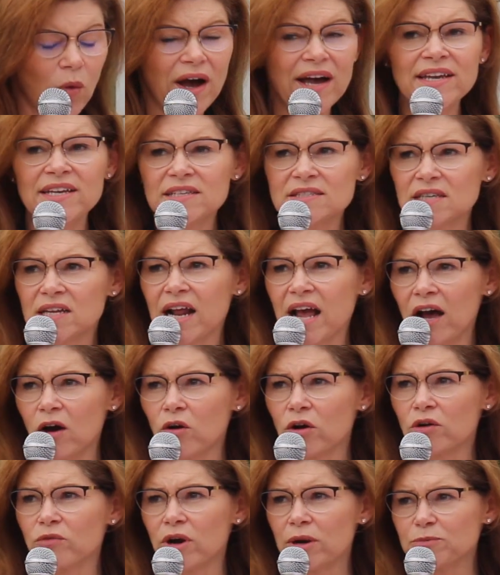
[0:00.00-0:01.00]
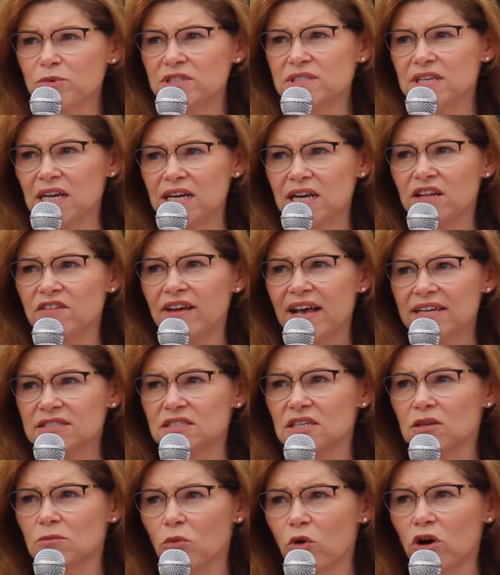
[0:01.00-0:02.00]
Why isn't our representative
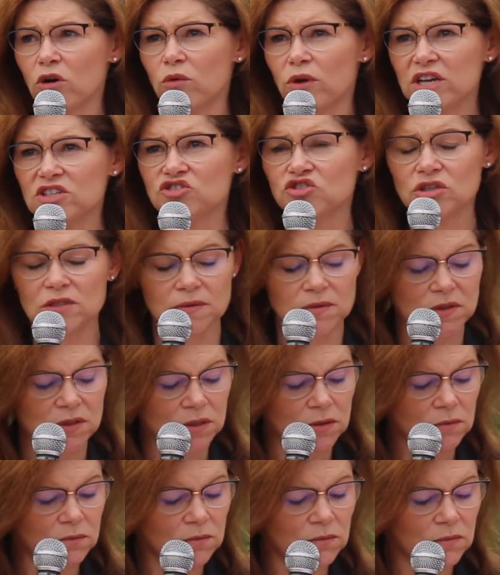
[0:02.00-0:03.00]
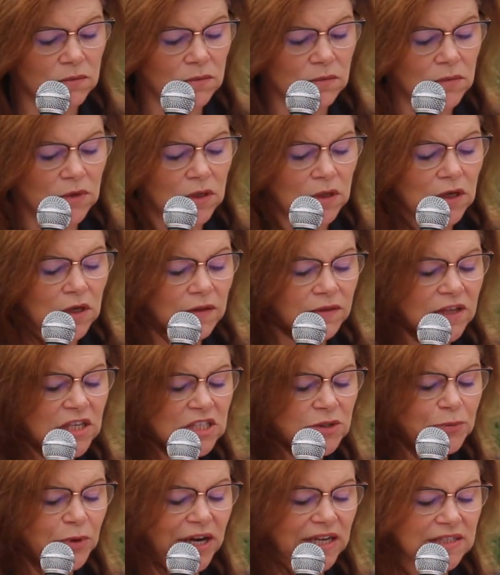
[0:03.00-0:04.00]
asking more questions?
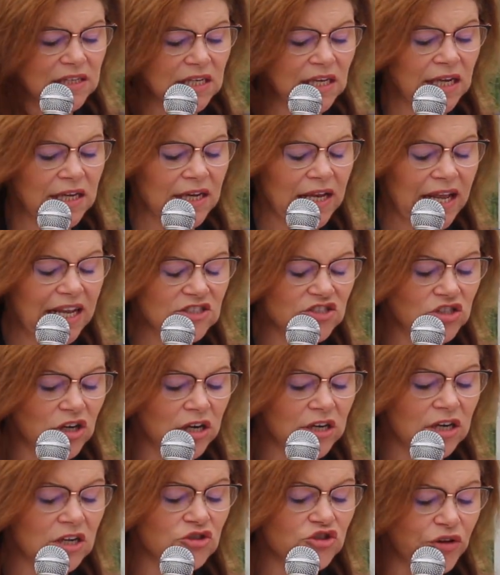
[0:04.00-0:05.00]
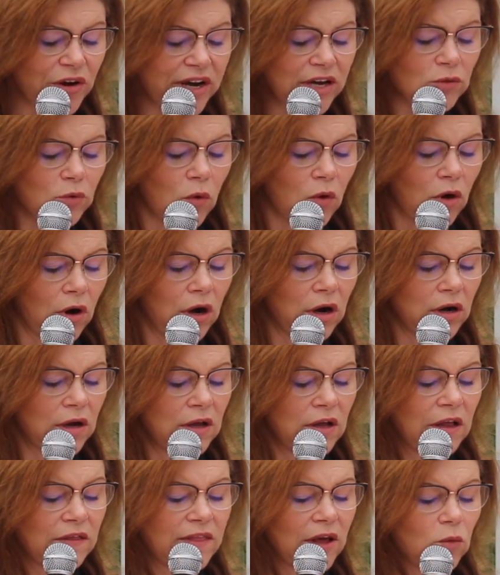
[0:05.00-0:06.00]
This president has started a trade war
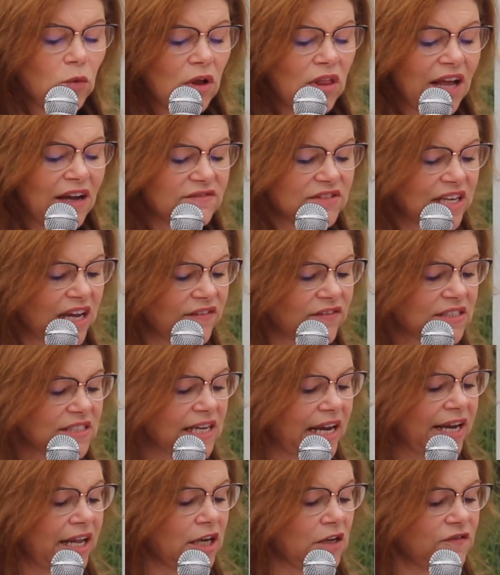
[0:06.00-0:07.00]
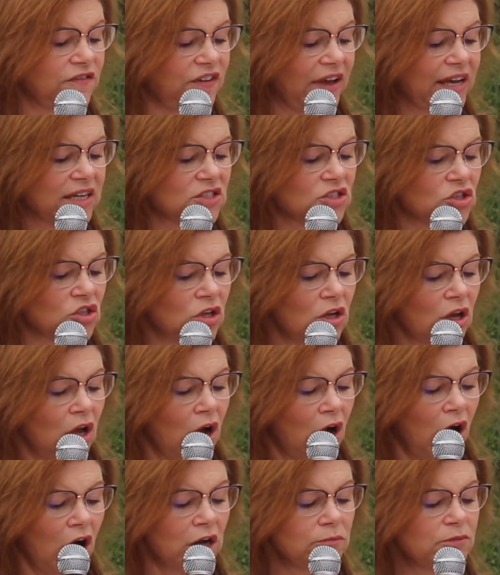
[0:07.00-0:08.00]
that will have devastating effects
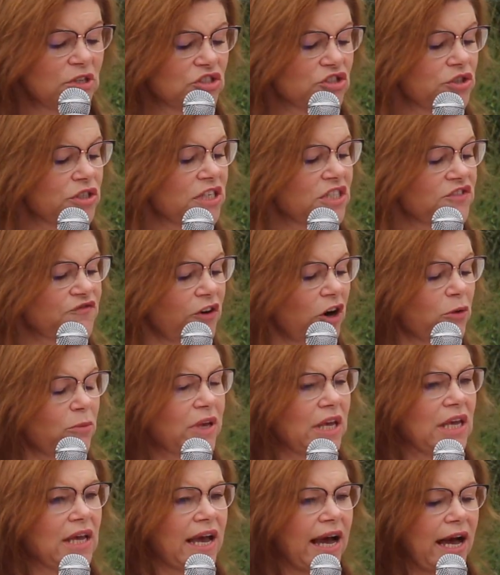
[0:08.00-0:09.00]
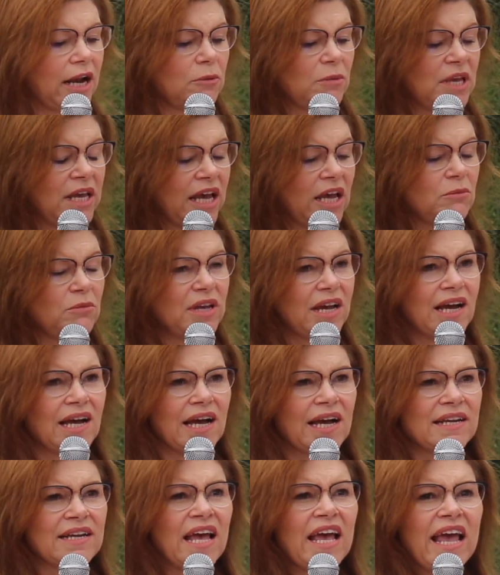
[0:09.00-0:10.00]
on Missouri's farming economy and
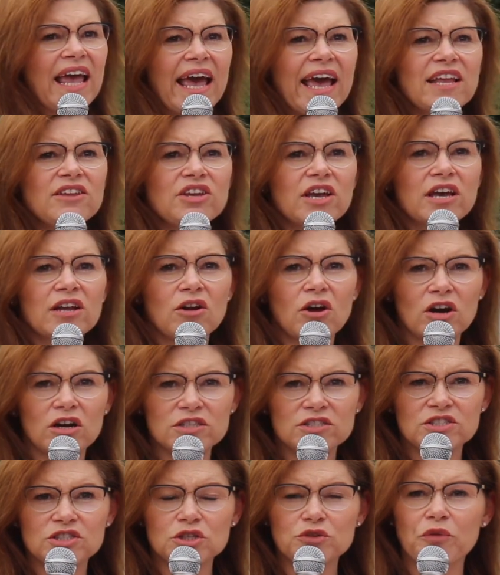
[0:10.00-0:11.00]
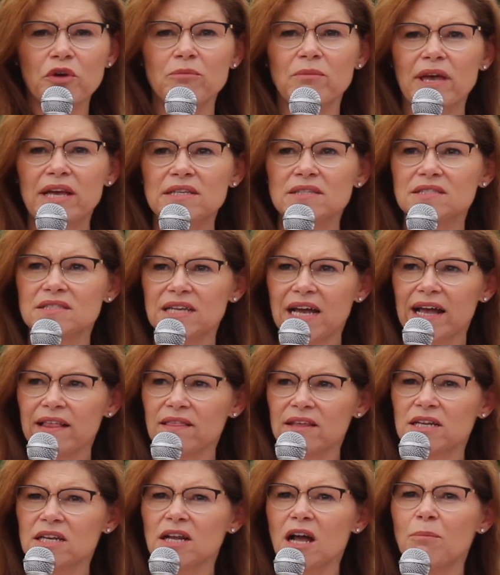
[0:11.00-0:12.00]
beyond, and yet Hartzler remains
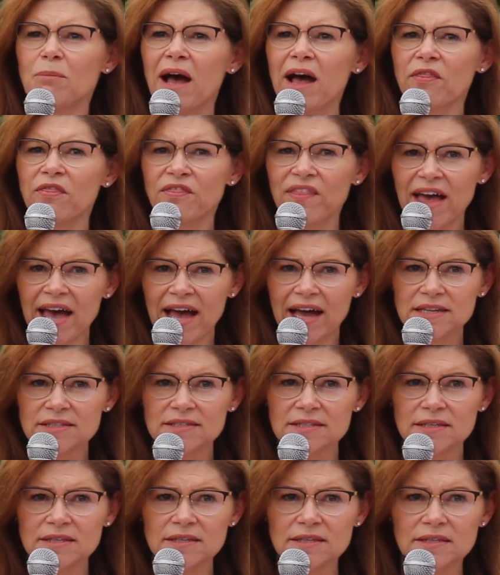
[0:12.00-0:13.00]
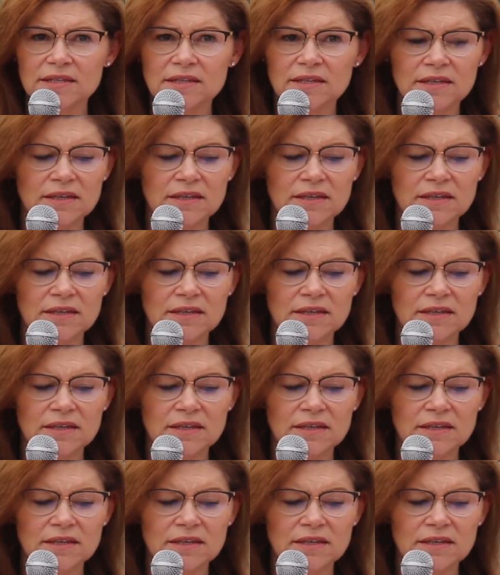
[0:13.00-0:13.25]
silent about that.